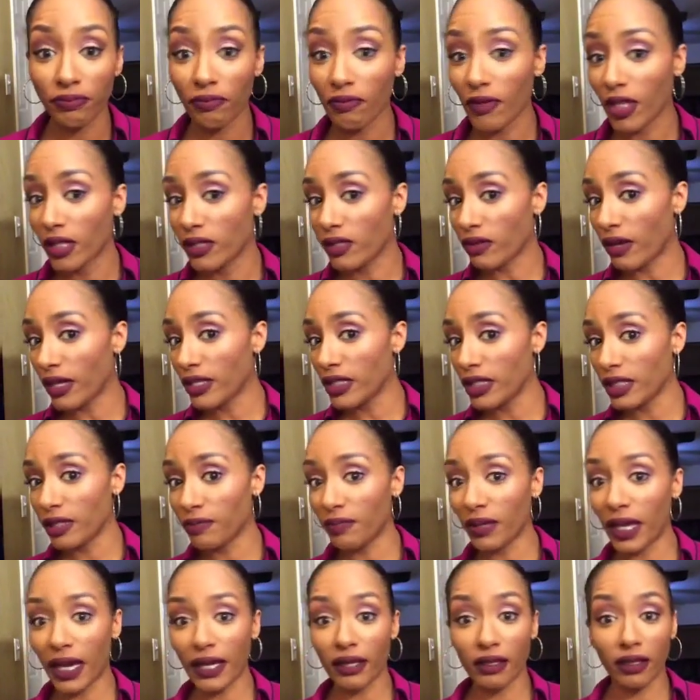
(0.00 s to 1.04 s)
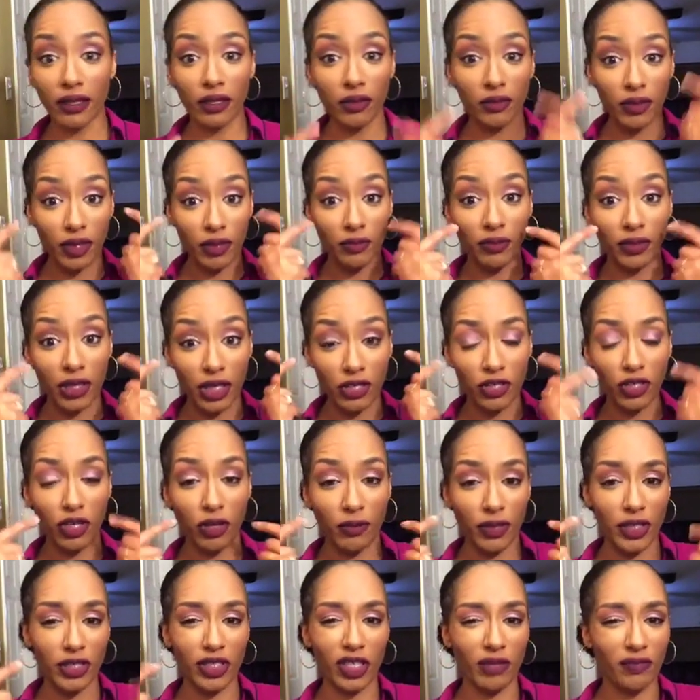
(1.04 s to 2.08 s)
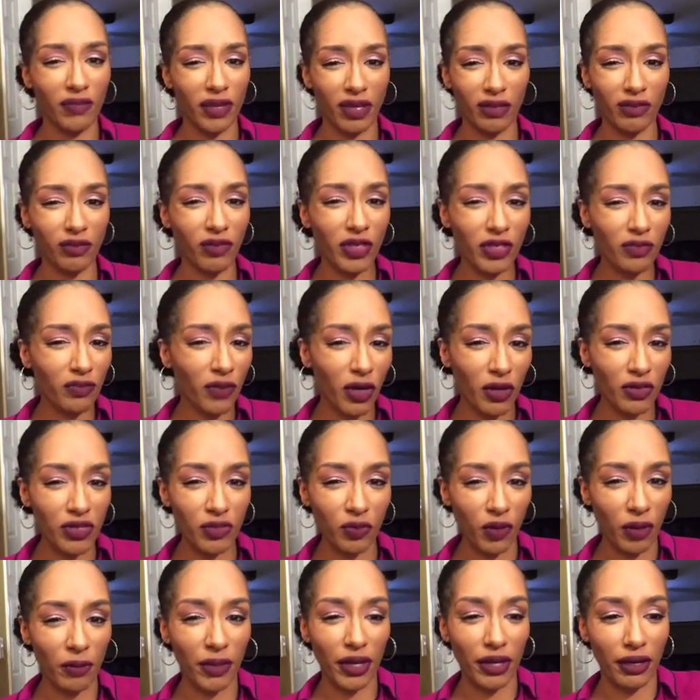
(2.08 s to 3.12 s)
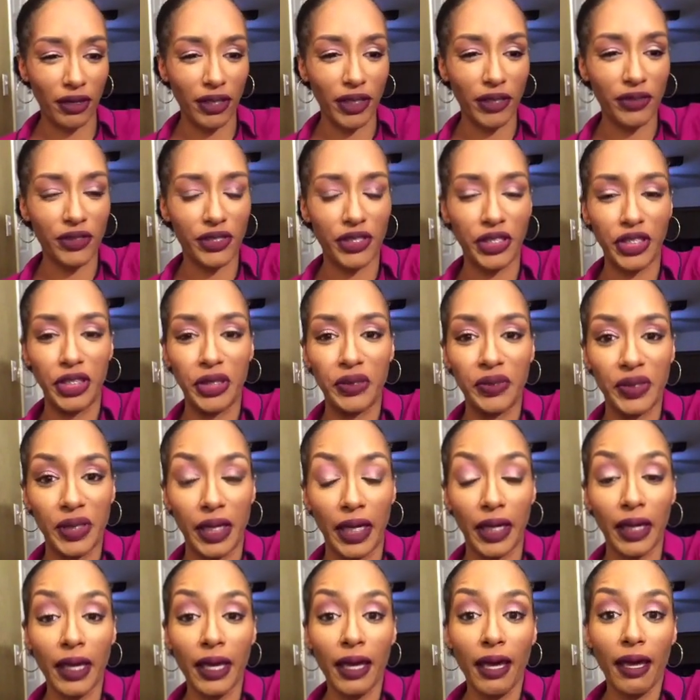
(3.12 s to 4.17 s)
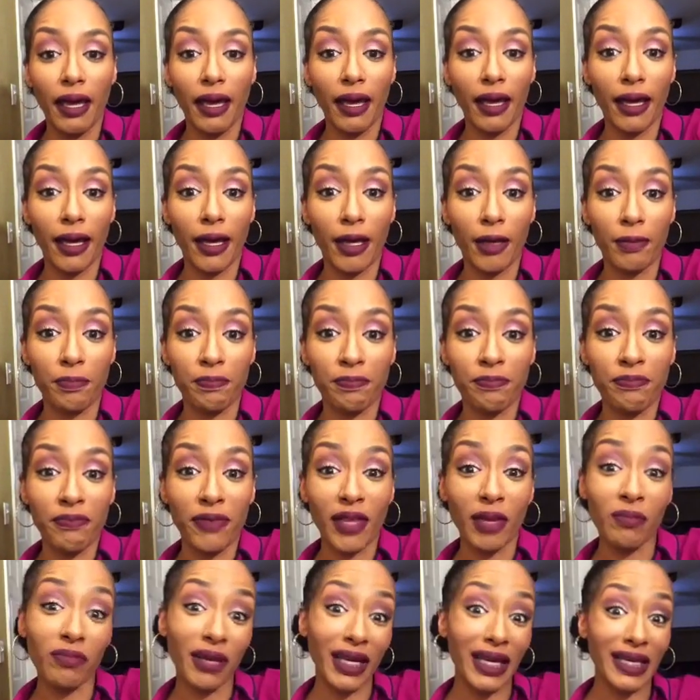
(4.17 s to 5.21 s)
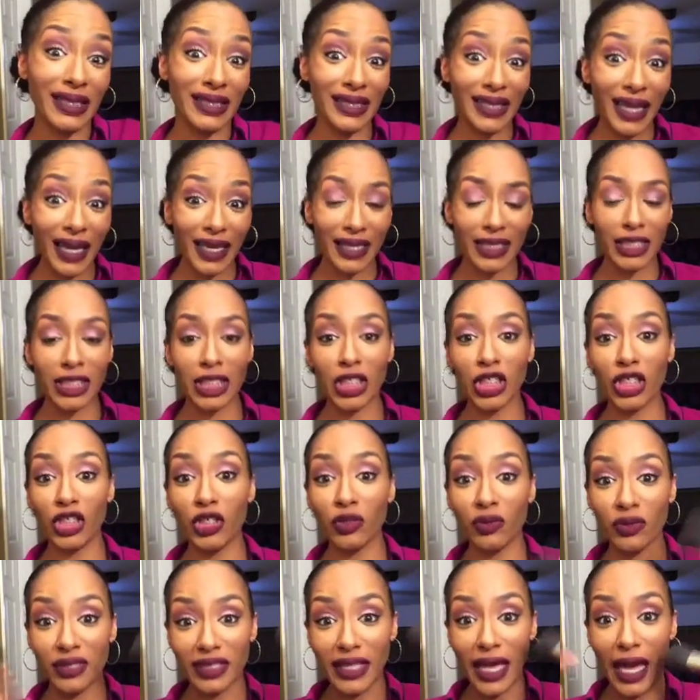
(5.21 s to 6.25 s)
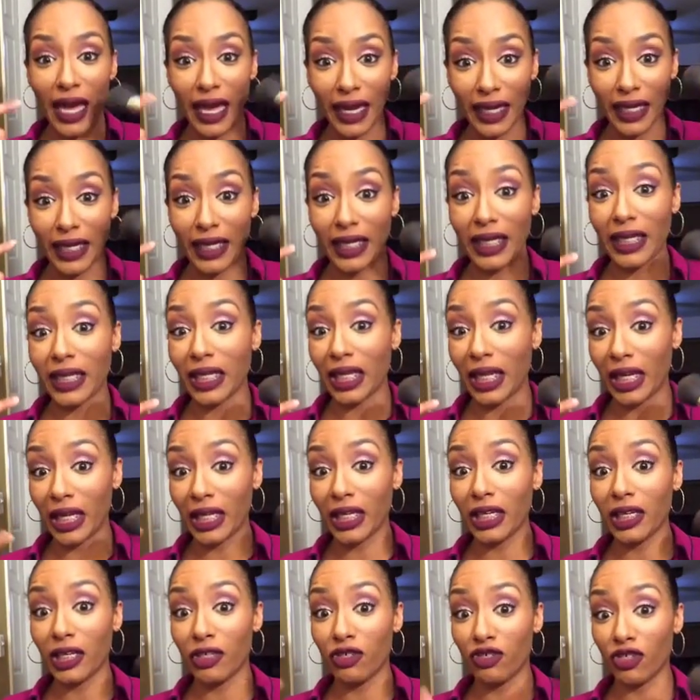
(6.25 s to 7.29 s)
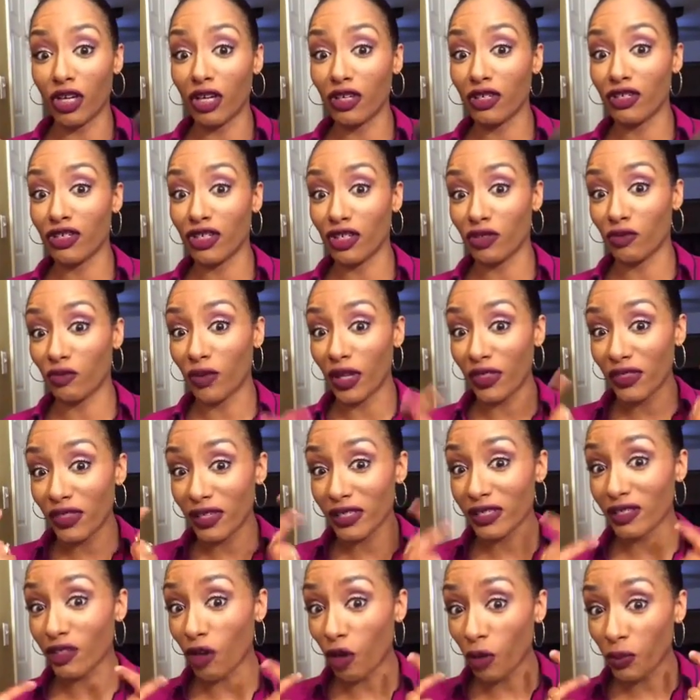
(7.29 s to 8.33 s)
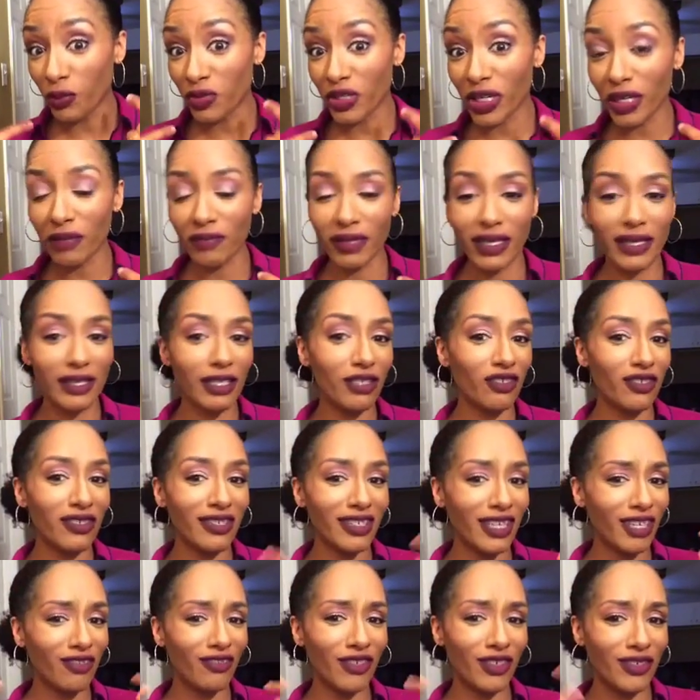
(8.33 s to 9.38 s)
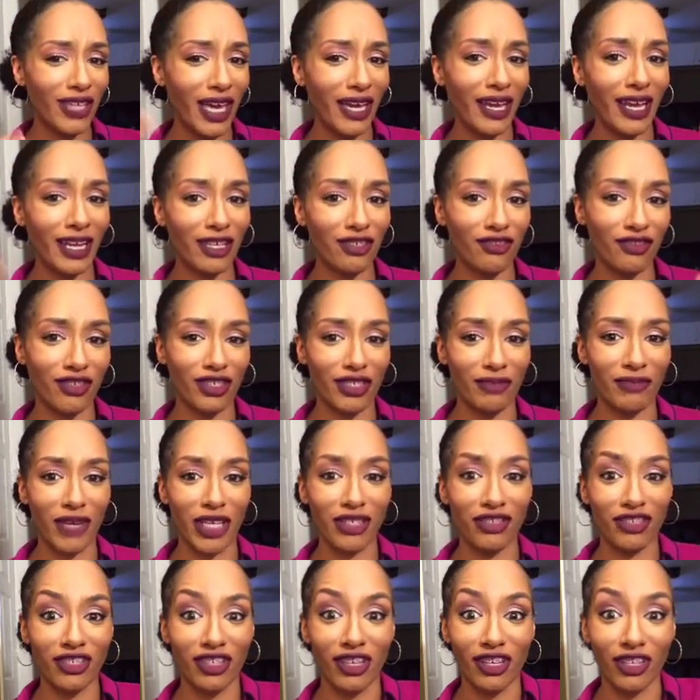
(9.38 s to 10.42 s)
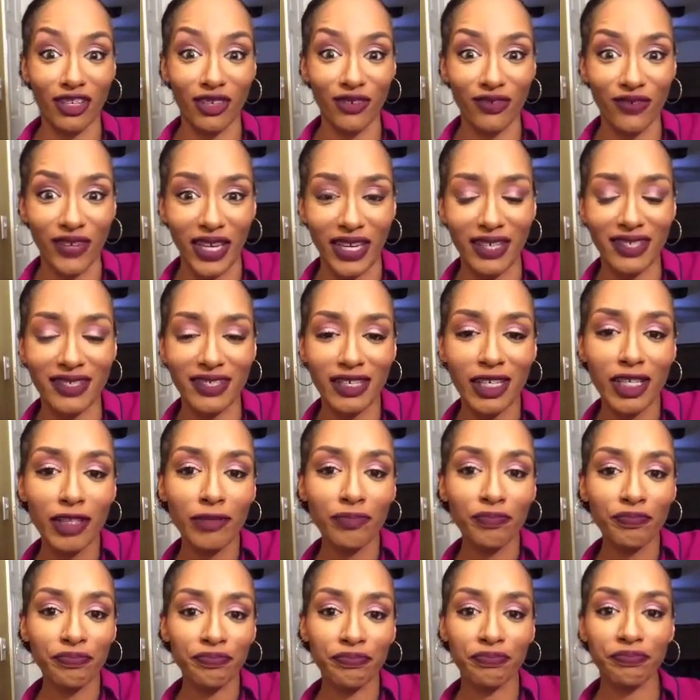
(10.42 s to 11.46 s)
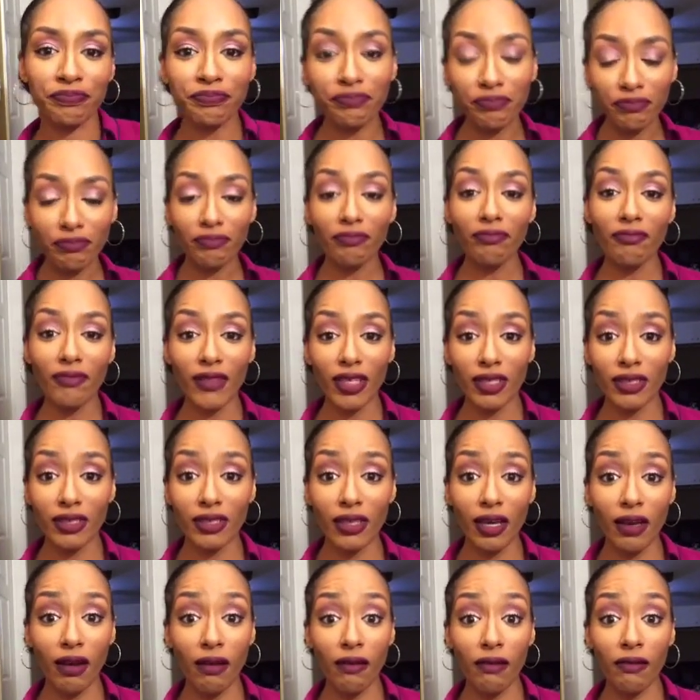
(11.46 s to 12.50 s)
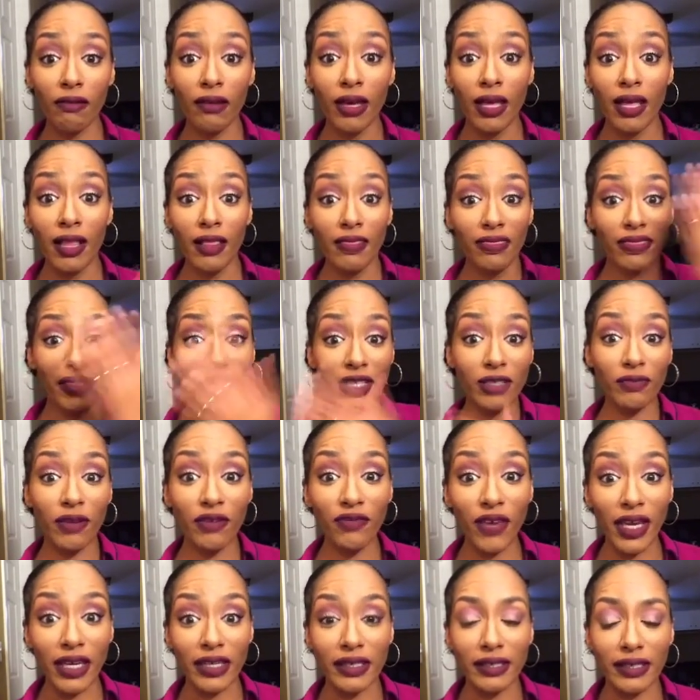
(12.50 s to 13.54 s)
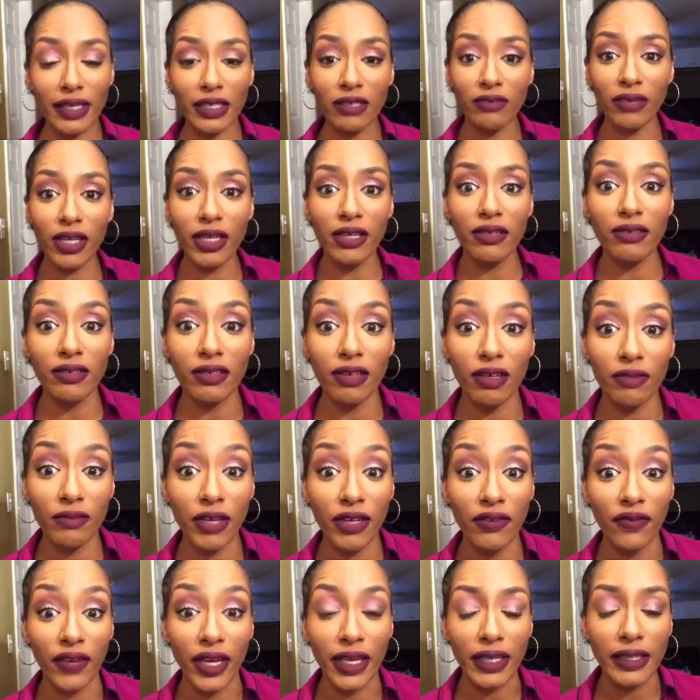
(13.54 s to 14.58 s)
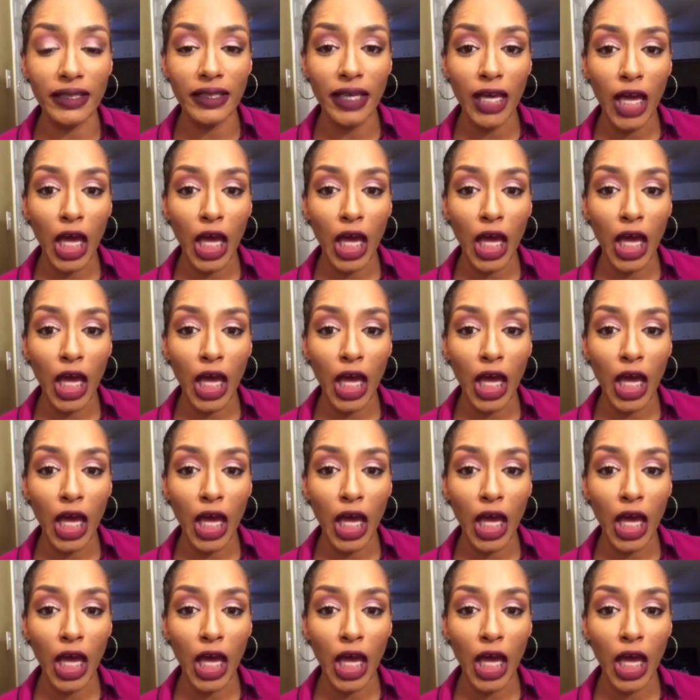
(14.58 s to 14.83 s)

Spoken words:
So I just applied a little bit of blush on my cheekbones, which most women are used to using. But it's nice to use that in conjunction with the sculpting because it just gives you that extra dimension on your face. So that's my face. That's what I used on my face.